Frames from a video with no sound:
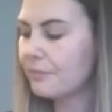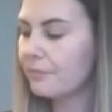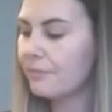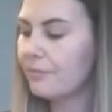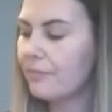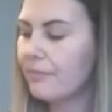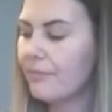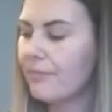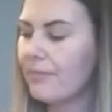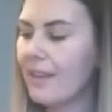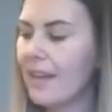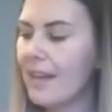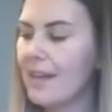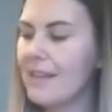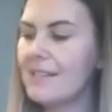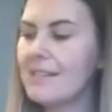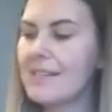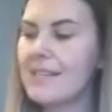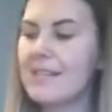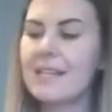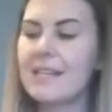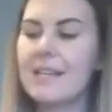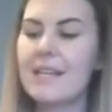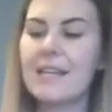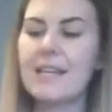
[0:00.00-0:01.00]
is in a
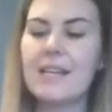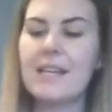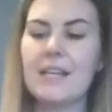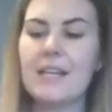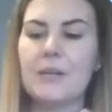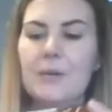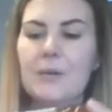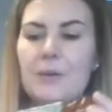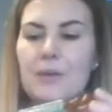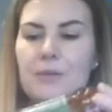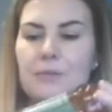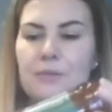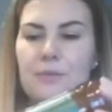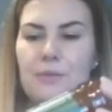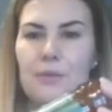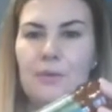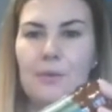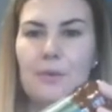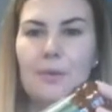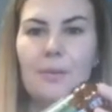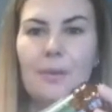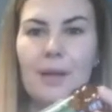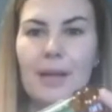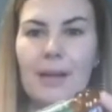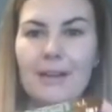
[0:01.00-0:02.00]
liquid form, like
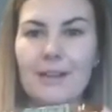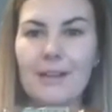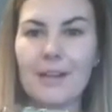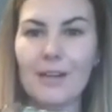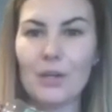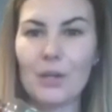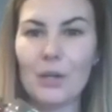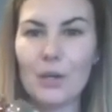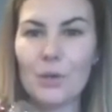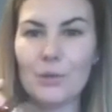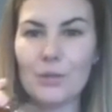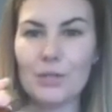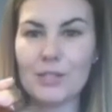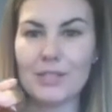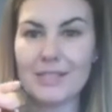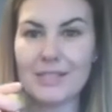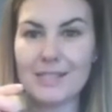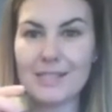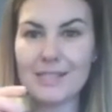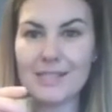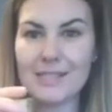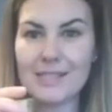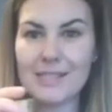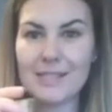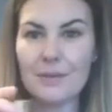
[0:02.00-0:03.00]
our golden
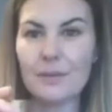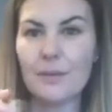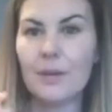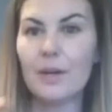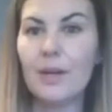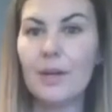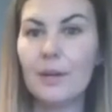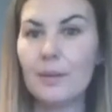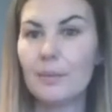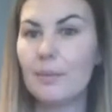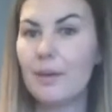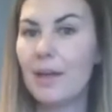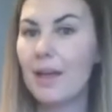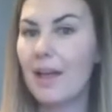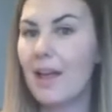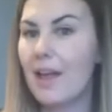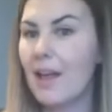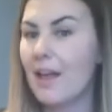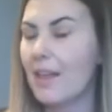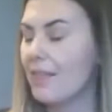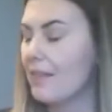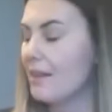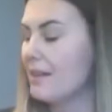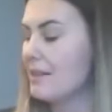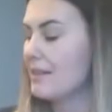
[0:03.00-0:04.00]
syrup,
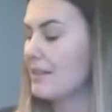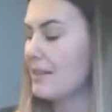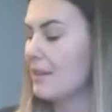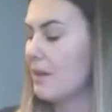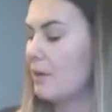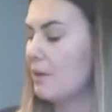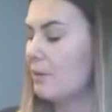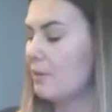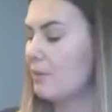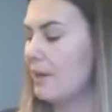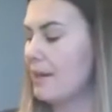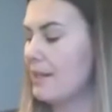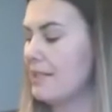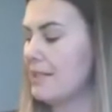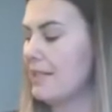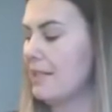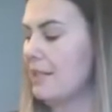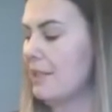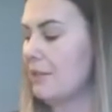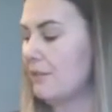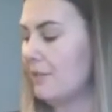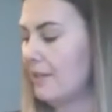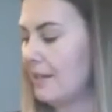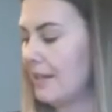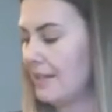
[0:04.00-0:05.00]
that's our wet
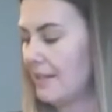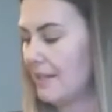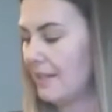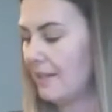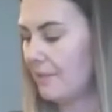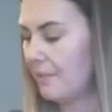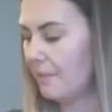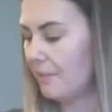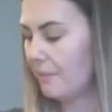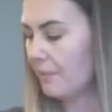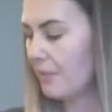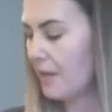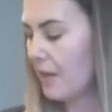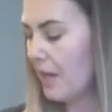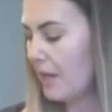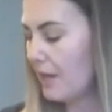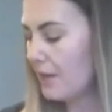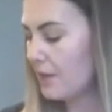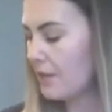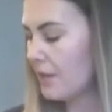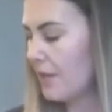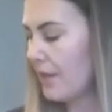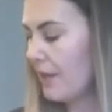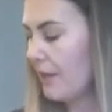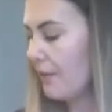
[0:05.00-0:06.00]
ingredient. So
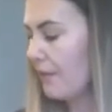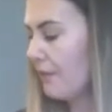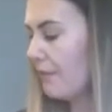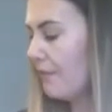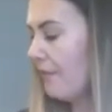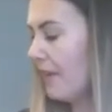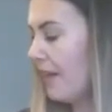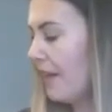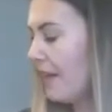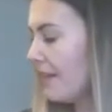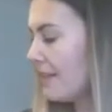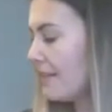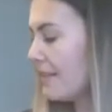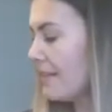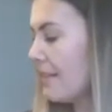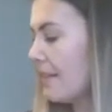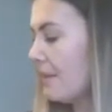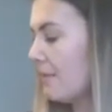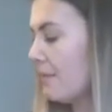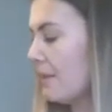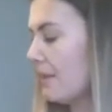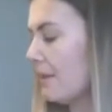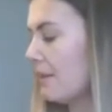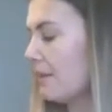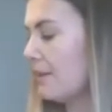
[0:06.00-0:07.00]
first thing we're
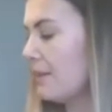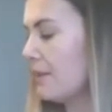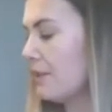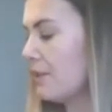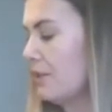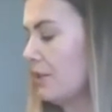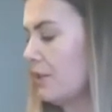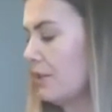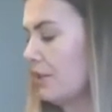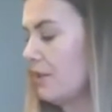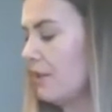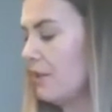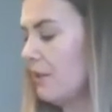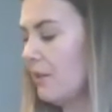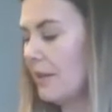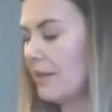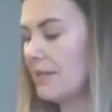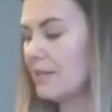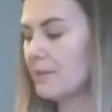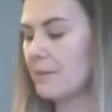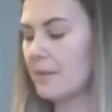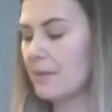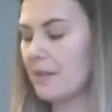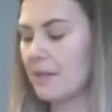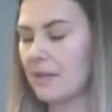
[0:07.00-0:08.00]
going to do is we're
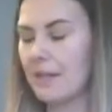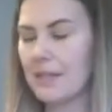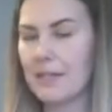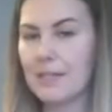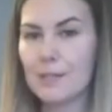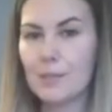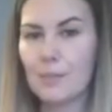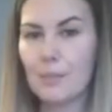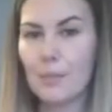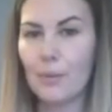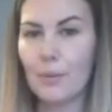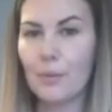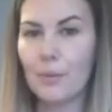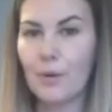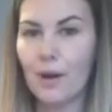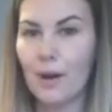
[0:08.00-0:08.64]
going to pour our